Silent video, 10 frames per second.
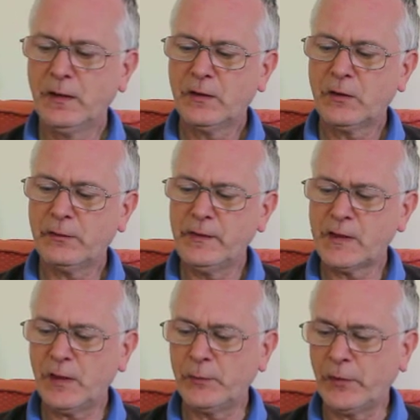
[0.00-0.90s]
Corin's
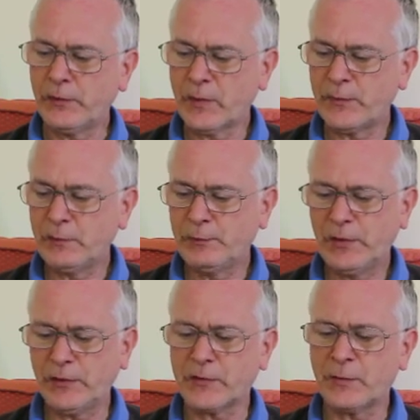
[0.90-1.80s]
elbow had been
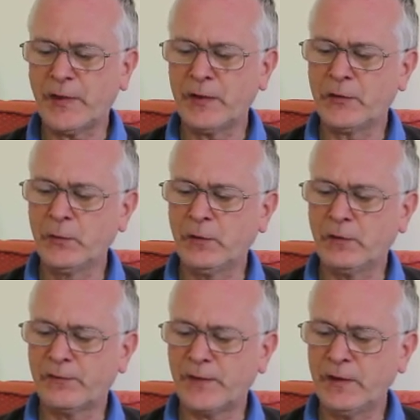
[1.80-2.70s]
plucked by a dwarf